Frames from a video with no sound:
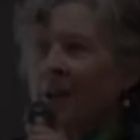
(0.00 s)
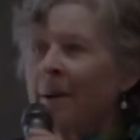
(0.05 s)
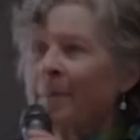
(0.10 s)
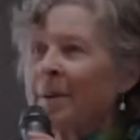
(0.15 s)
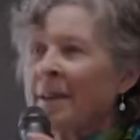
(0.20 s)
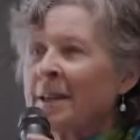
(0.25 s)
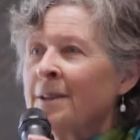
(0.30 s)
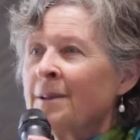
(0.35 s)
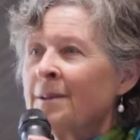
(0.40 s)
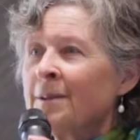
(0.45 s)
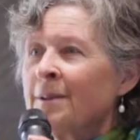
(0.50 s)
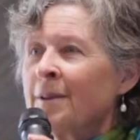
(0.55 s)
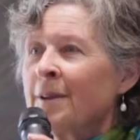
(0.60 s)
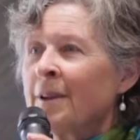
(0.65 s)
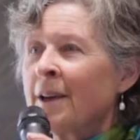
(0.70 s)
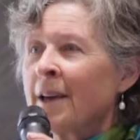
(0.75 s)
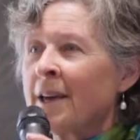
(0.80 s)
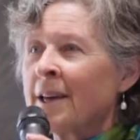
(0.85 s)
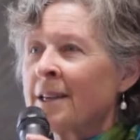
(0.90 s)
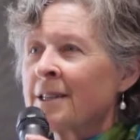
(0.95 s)
come in
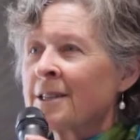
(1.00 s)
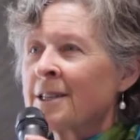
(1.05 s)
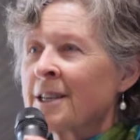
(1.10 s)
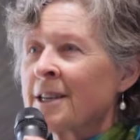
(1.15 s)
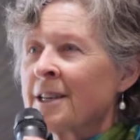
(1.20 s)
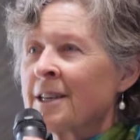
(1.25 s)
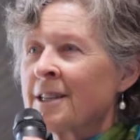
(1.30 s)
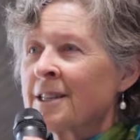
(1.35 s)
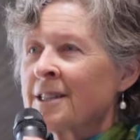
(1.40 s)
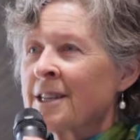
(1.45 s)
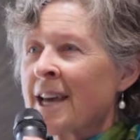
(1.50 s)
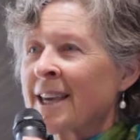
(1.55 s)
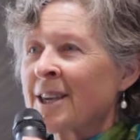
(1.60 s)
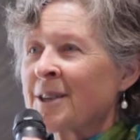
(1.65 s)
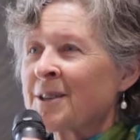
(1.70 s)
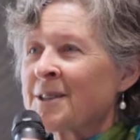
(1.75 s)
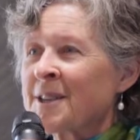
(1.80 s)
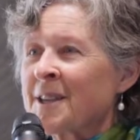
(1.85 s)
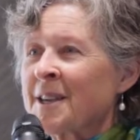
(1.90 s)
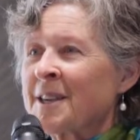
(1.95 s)
and take
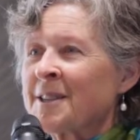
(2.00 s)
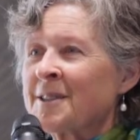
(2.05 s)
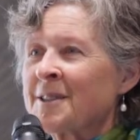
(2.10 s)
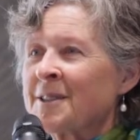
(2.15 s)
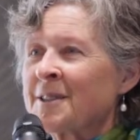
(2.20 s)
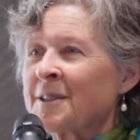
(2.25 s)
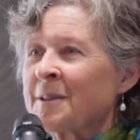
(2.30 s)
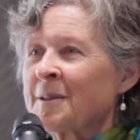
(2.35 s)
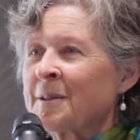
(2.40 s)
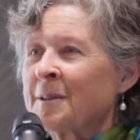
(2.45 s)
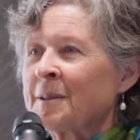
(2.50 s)
your seats.